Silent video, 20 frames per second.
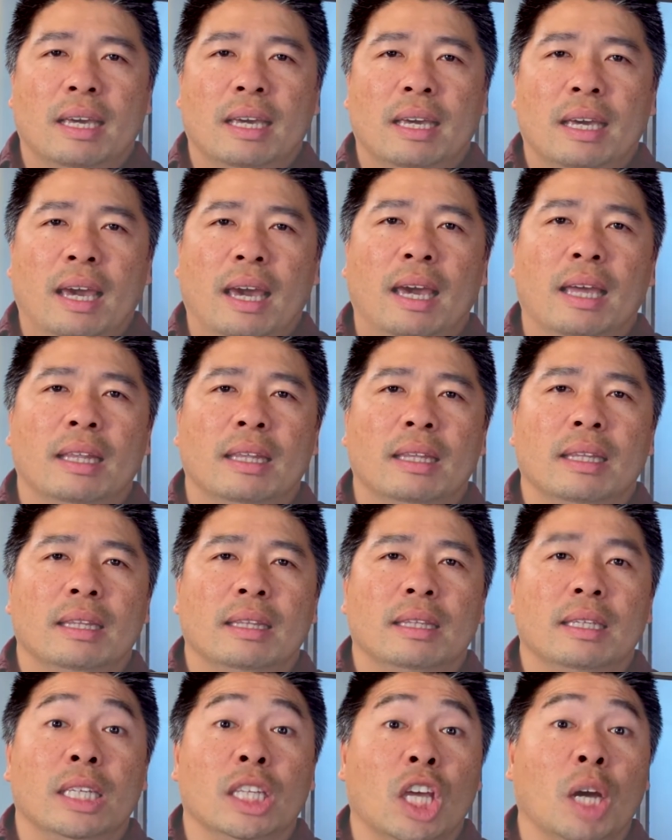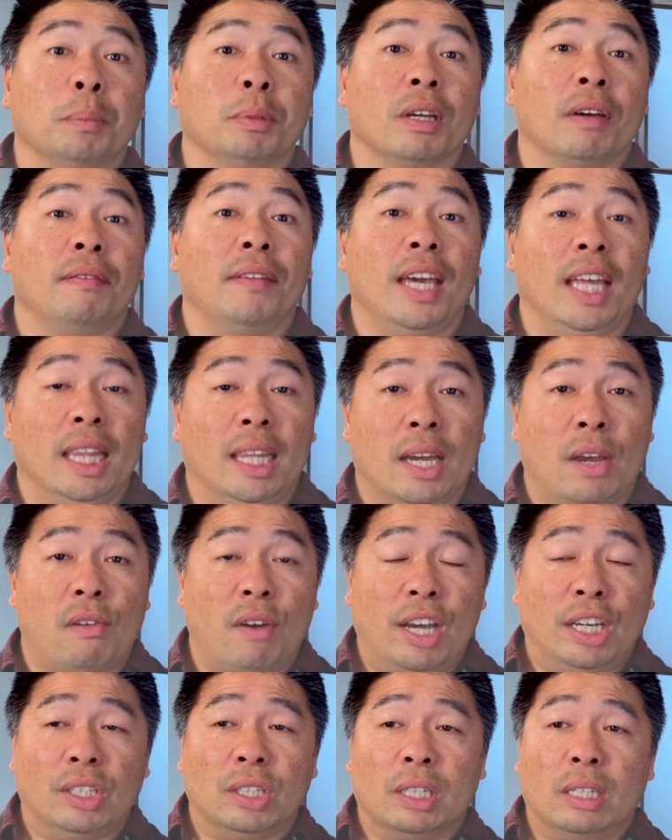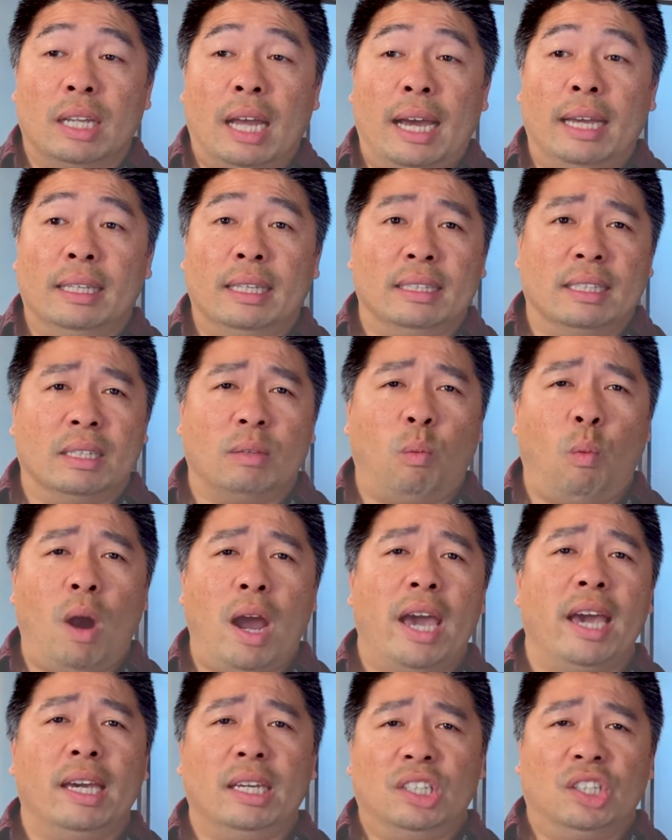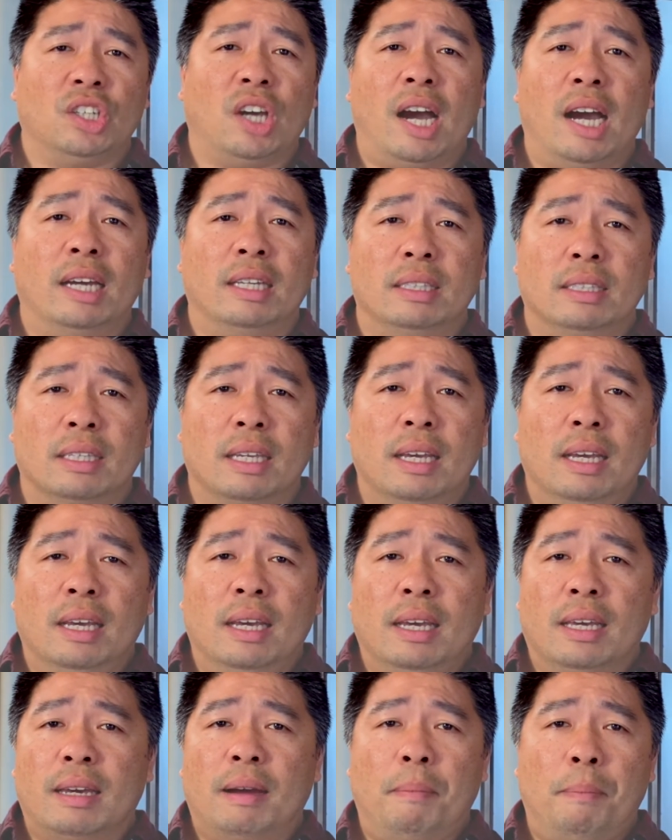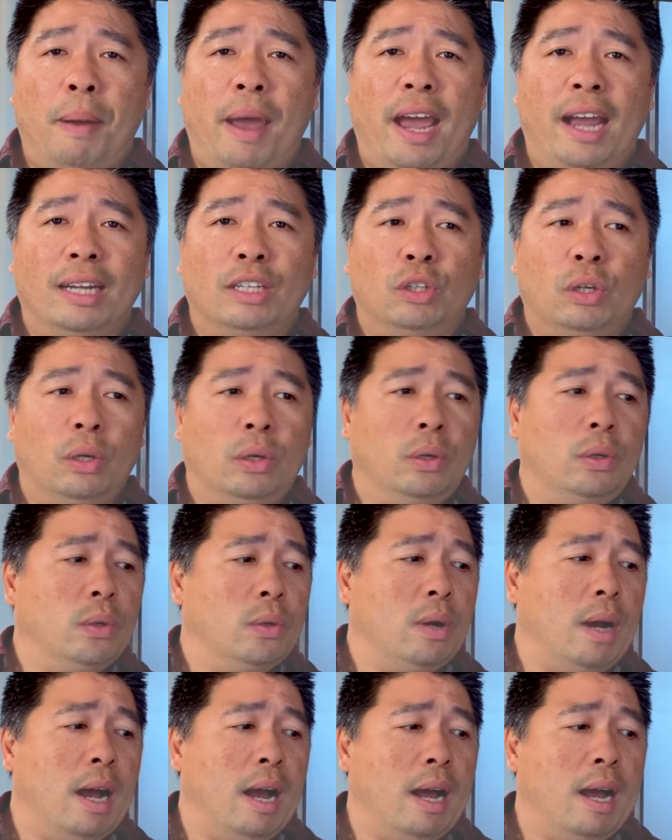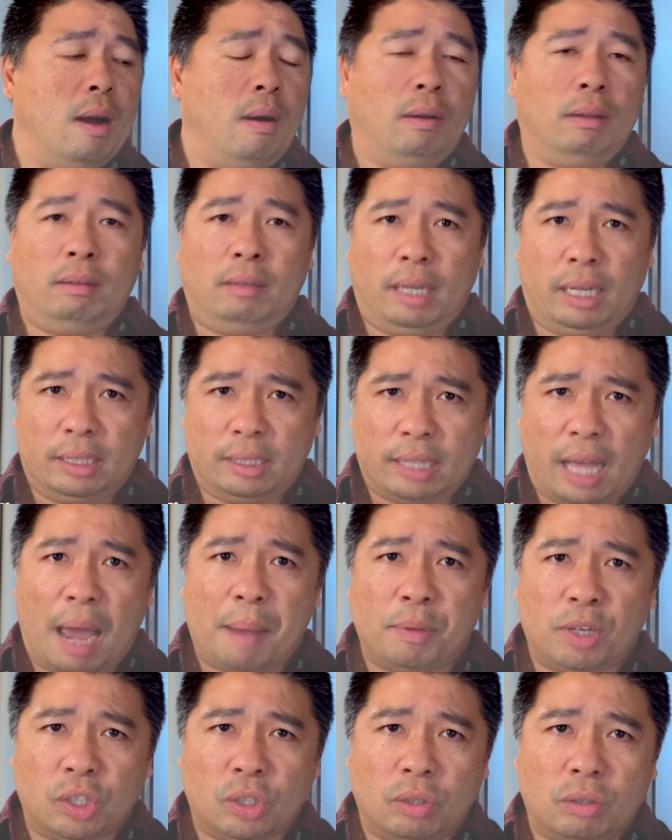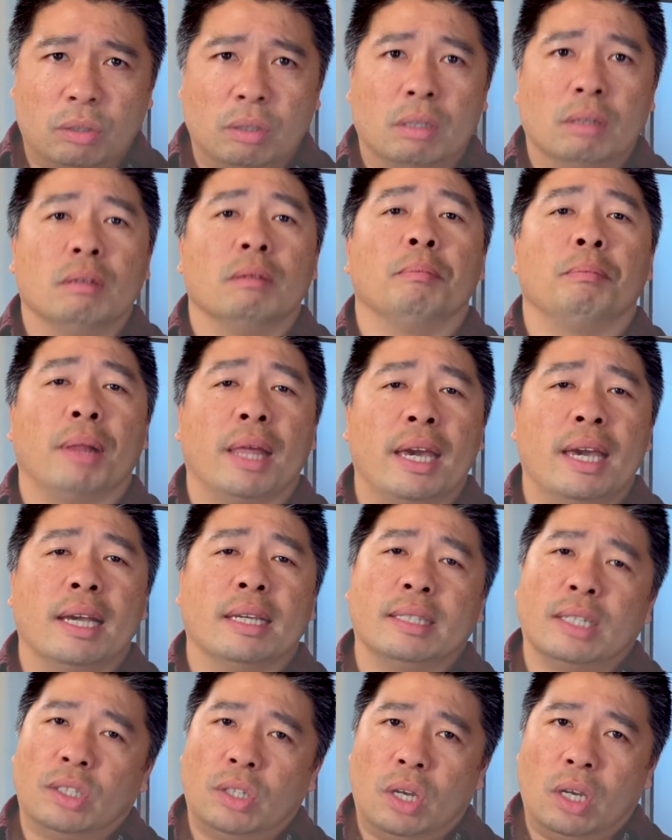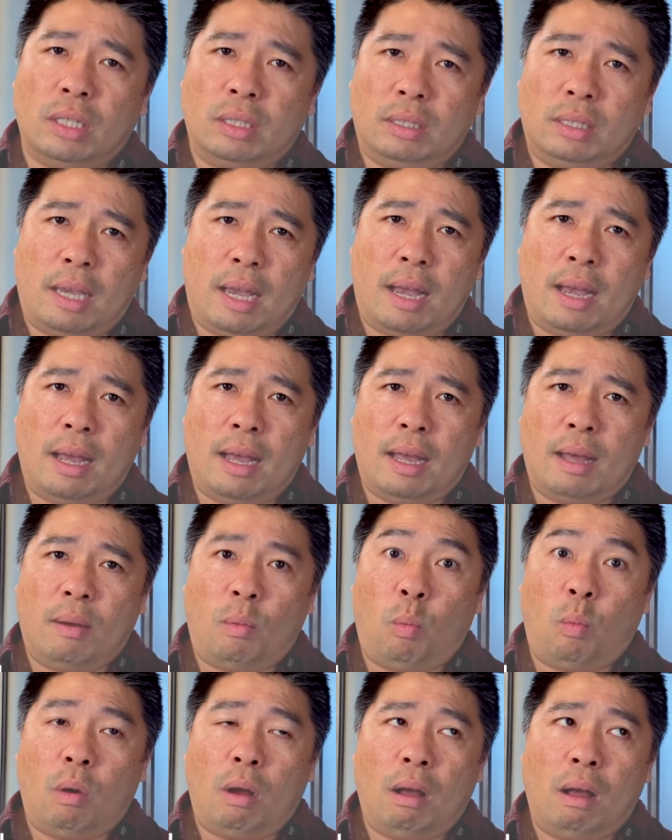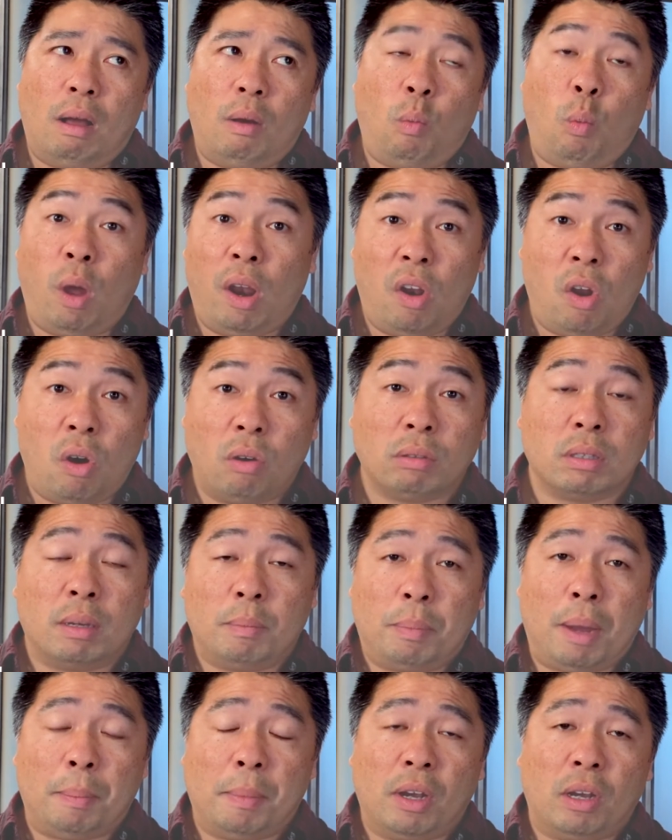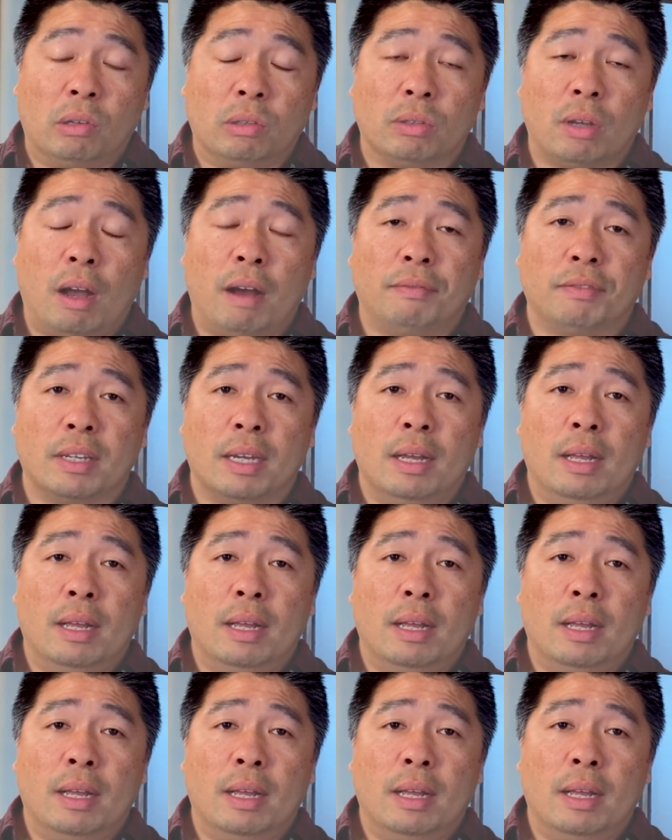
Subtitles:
And in terms of integration, I think that's where it shines compared to the established players such as OneNote by Microsoft.